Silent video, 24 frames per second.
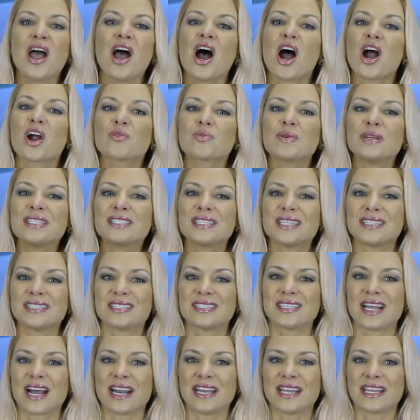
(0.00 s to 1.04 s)
A recent
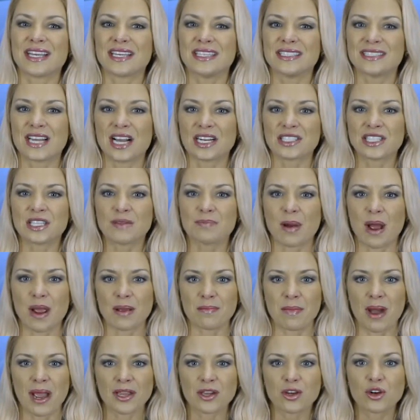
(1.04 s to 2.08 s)
study conducted by
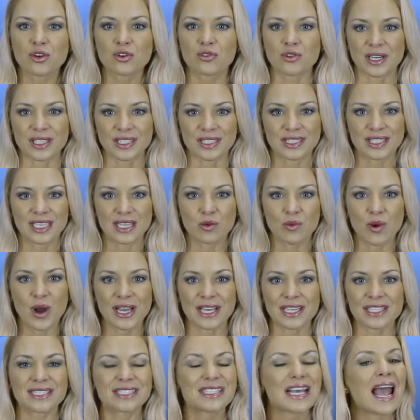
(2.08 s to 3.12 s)
Michael Grinstein
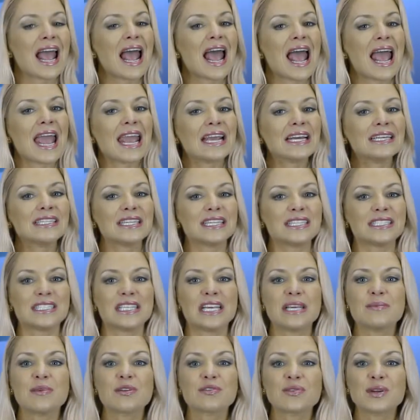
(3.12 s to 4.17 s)
Weiss and a
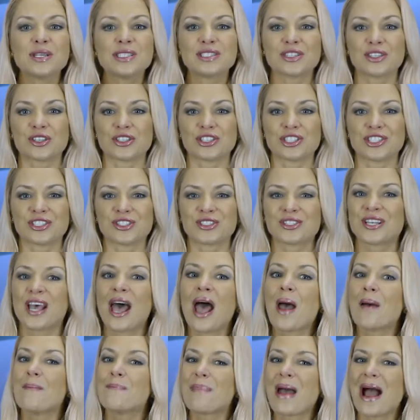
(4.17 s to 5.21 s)
team of researchers
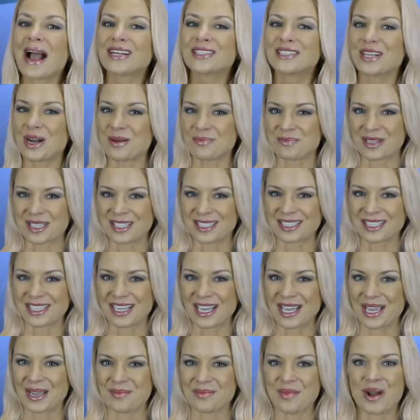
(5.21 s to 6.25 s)
backed up this
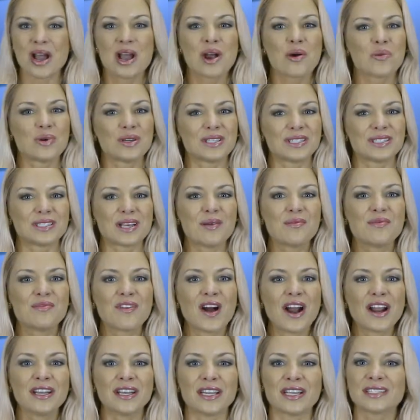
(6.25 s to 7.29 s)
claim with some
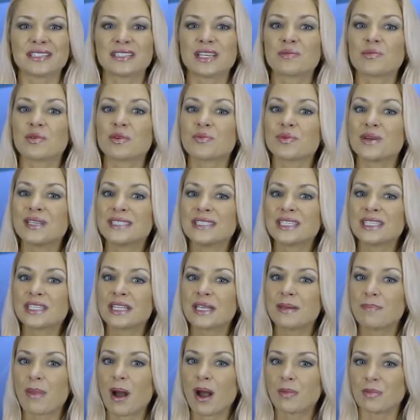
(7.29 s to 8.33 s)
findings that were
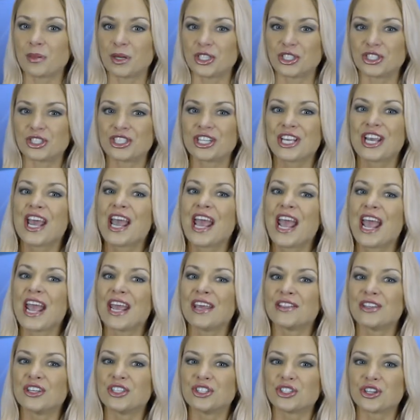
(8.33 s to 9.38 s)
recently published
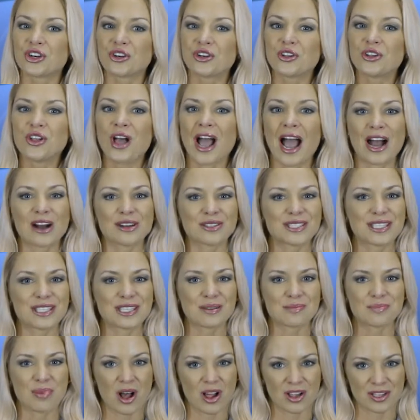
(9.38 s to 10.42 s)
in the journal Housing
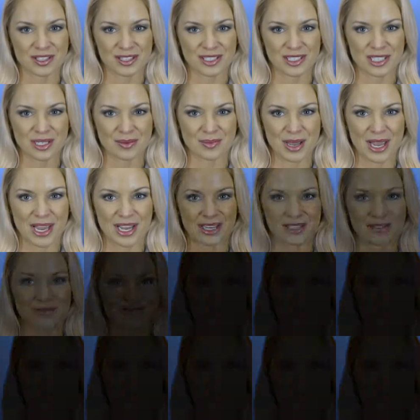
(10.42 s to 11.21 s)
and Policy Debate.